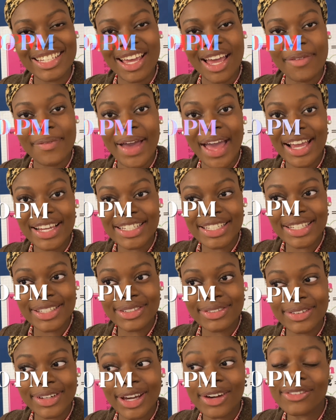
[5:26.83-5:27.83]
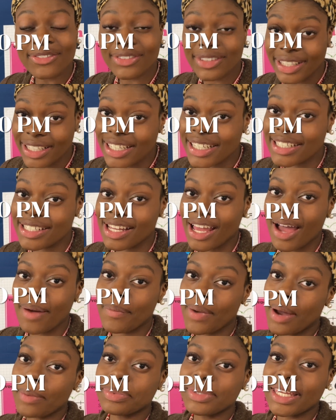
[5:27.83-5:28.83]
so I'm actually doing a really good
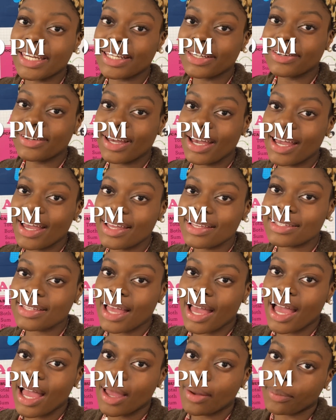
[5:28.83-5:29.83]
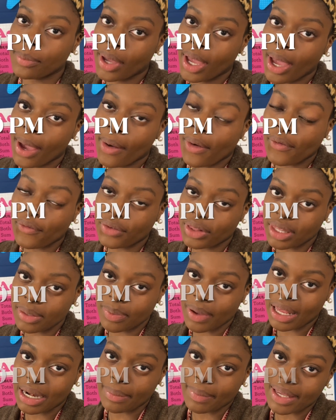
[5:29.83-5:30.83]
job updating you guys. I'm really
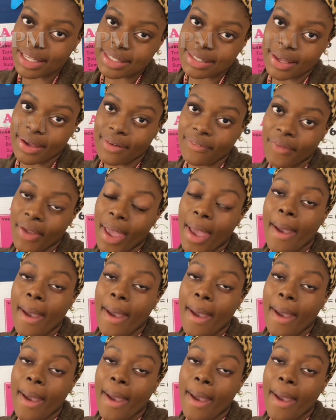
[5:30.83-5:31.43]
proud of myself.